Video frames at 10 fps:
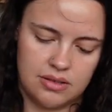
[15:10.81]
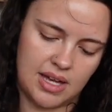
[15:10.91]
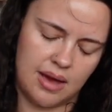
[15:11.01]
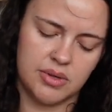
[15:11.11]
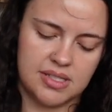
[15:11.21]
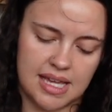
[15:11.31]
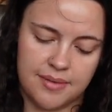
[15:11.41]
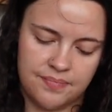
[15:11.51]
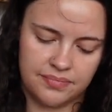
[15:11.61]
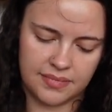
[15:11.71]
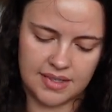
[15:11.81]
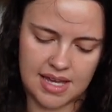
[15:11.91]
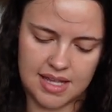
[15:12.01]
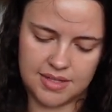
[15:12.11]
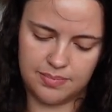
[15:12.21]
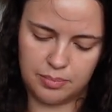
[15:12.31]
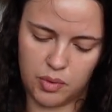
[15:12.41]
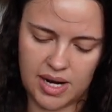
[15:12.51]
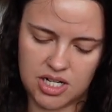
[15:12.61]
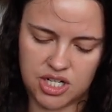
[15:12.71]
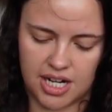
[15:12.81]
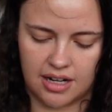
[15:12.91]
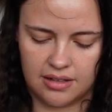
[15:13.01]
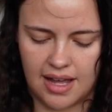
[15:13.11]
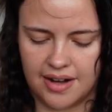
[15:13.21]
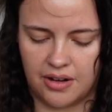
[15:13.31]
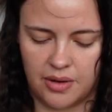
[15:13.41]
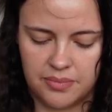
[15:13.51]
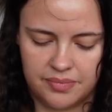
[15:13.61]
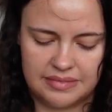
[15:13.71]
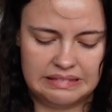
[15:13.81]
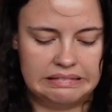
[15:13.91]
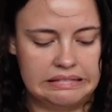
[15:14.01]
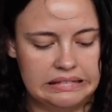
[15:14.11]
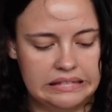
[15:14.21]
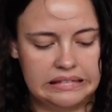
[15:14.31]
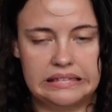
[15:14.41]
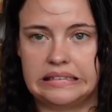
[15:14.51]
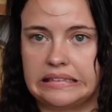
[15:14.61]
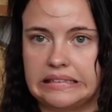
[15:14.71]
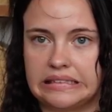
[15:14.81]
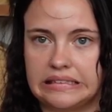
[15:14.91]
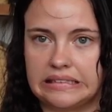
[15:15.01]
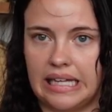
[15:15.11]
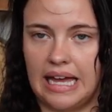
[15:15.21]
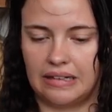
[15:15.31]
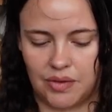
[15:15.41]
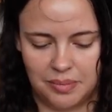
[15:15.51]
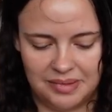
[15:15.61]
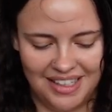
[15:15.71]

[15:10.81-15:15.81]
Okay, we'll see. It's quite sheer. I don't know. Ooh, I don't know.